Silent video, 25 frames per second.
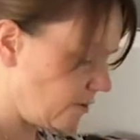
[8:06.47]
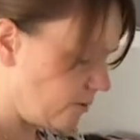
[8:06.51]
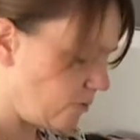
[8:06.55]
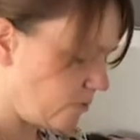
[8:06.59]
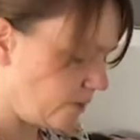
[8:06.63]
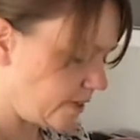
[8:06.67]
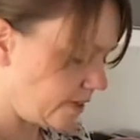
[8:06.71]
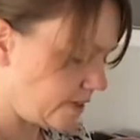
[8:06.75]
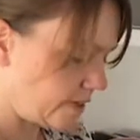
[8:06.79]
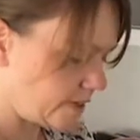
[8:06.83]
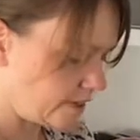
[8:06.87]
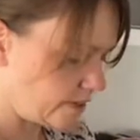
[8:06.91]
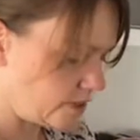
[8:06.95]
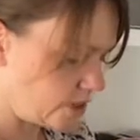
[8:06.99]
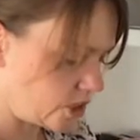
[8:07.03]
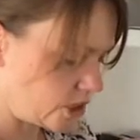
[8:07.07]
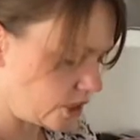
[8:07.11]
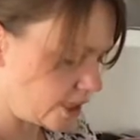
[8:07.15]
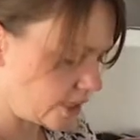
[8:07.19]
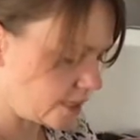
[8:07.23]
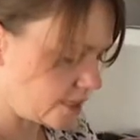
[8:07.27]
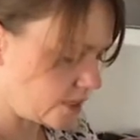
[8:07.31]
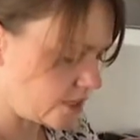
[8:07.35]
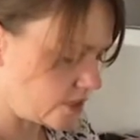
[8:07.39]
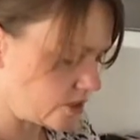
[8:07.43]
can
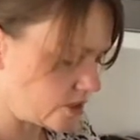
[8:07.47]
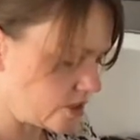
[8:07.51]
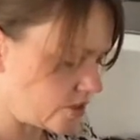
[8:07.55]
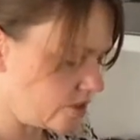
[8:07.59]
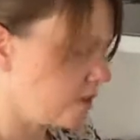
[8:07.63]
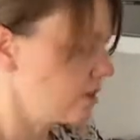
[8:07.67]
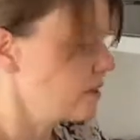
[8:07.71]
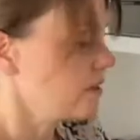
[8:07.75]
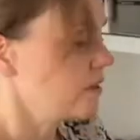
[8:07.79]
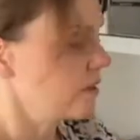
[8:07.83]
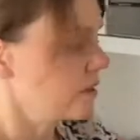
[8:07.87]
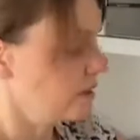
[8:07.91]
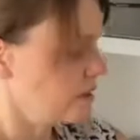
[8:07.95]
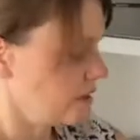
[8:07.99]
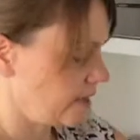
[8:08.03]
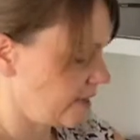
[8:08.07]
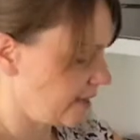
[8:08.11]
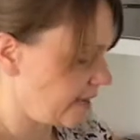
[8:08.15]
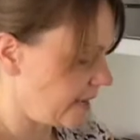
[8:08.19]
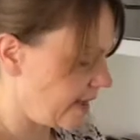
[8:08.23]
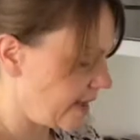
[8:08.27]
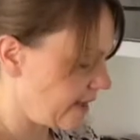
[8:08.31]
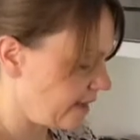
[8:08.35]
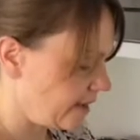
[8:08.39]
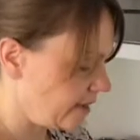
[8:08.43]
just,
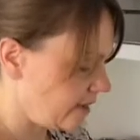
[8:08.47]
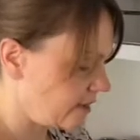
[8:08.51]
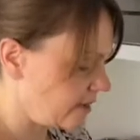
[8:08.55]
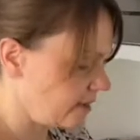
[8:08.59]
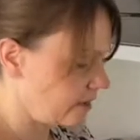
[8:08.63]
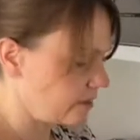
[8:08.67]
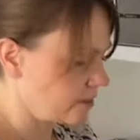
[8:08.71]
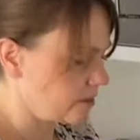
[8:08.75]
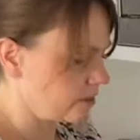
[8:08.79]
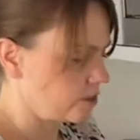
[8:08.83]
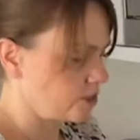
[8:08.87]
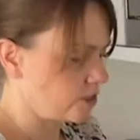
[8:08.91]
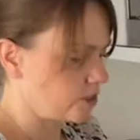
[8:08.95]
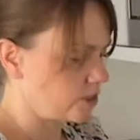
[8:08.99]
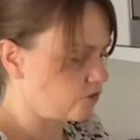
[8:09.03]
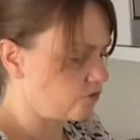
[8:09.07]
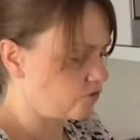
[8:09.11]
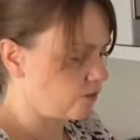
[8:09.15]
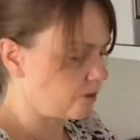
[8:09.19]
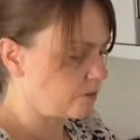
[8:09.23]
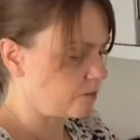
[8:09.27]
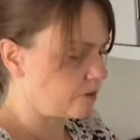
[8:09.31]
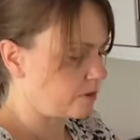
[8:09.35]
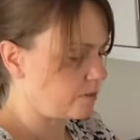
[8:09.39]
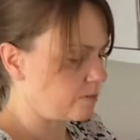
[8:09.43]
again, either just rip
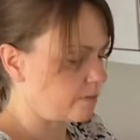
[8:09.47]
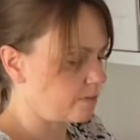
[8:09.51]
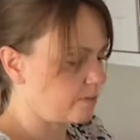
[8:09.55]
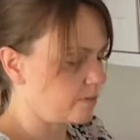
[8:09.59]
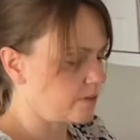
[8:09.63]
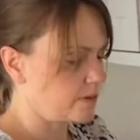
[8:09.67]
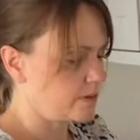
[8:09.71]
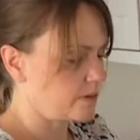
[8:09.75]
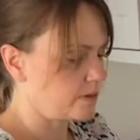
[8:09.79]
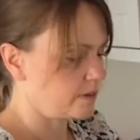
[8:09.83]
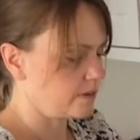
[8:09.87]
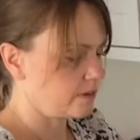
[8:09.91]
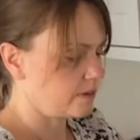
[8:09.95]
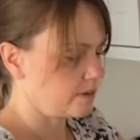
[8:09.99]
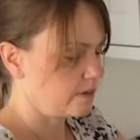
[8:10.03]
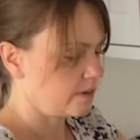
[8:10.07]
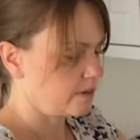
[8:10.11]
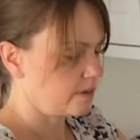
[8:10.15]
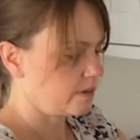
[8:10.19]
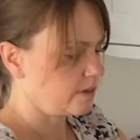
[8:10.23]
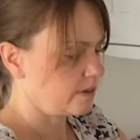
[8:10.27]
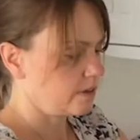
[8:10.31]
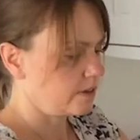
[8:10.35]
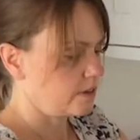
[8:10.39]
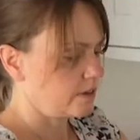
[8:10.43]
them
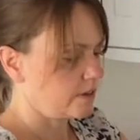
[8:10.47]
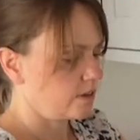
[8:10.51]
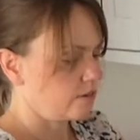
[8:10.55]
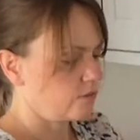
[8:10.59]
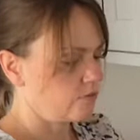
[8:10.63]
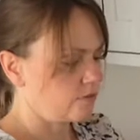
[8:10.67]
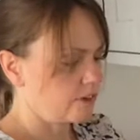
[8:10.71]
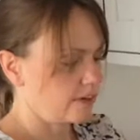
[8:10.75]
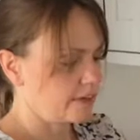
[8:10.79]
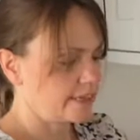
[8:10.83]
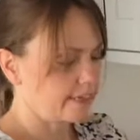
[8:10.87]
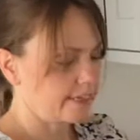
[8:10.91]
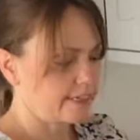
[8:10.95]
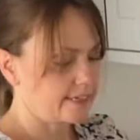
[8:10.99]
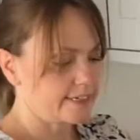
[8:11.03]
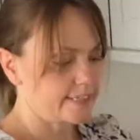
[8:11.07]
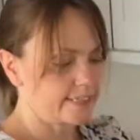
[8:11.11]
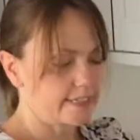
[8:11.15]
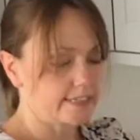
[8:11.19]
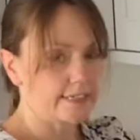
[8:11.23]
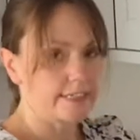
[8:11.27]
really easily into